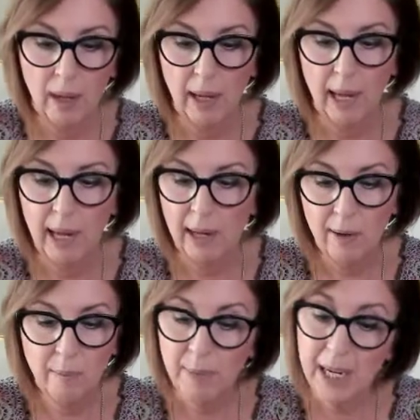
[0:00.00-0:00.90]

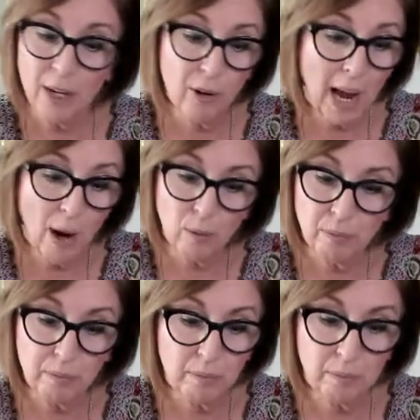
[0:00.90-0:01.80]
And be here now.
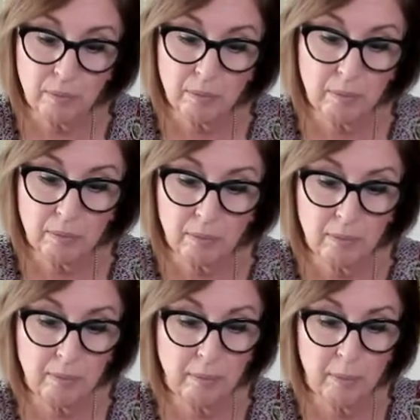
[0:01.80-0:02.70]

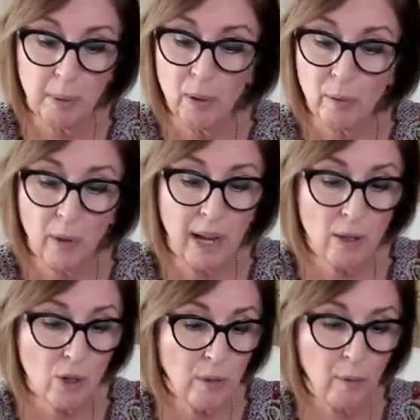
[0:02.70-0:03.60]
Beautiful
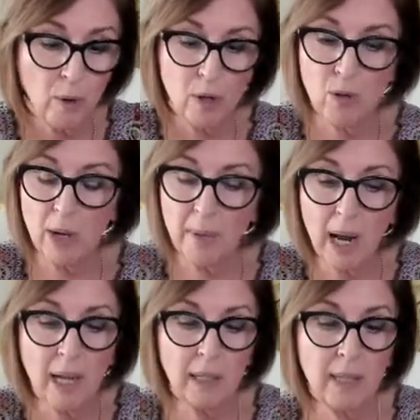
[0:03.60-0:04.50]
energy for you,
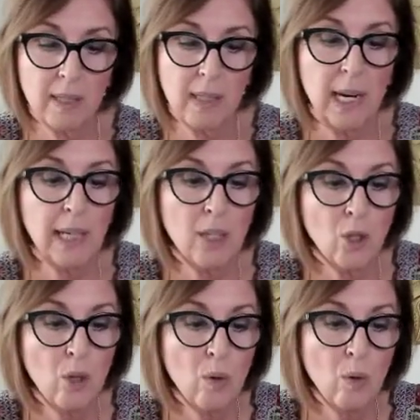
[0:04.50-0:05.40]
Gemini. Let's take it
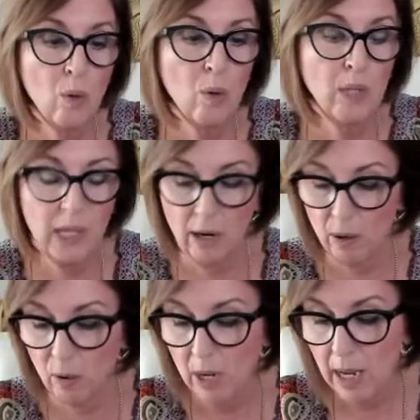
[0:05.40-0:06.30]
to the
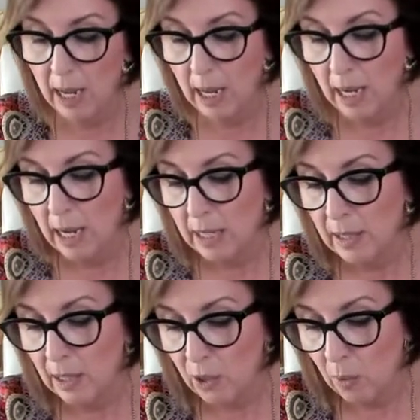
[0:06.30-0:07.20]
tarot.
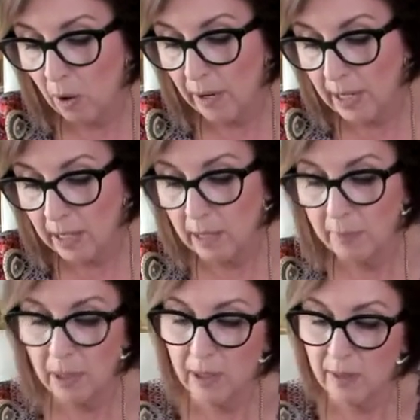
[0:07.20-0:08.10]
Since you are in a
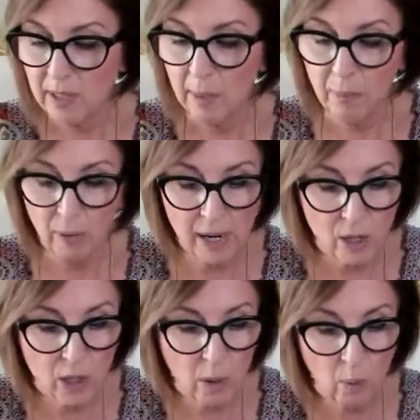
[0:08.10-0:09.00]
period of
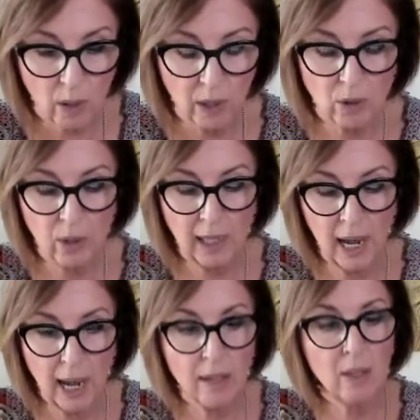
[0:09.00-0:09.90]
separation, we're going to look
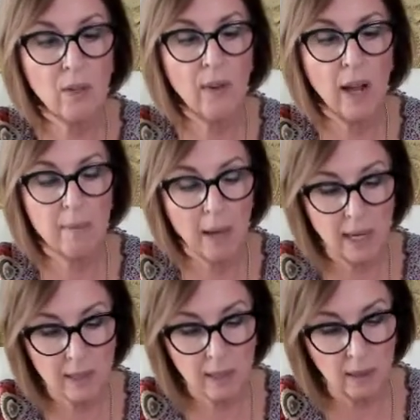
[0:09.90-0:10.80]
at the Divine
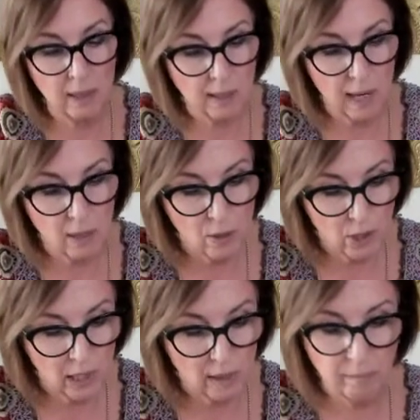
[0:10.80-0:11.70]
Masculine's
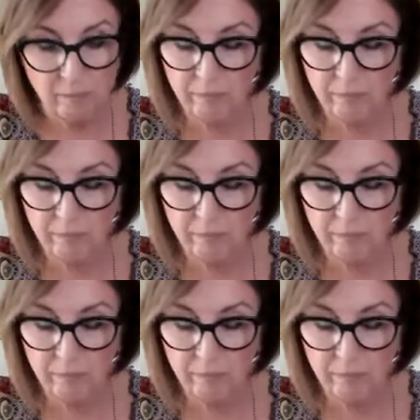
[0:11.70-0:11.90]
energy.